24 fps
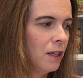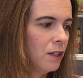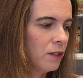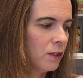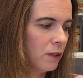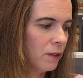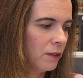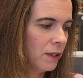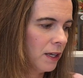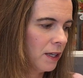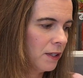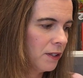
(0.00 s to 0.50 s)

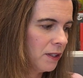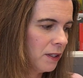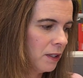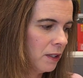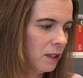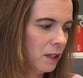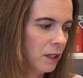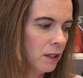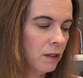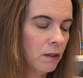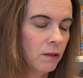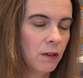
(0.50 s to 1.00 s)
So that's
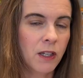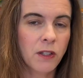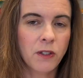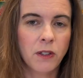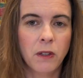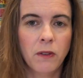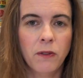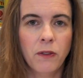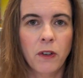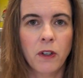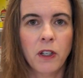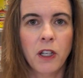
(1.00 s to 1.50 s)
another
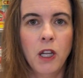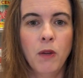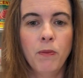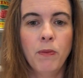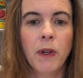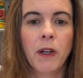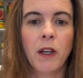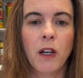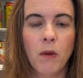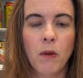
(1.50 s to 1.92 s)
reason for keeping our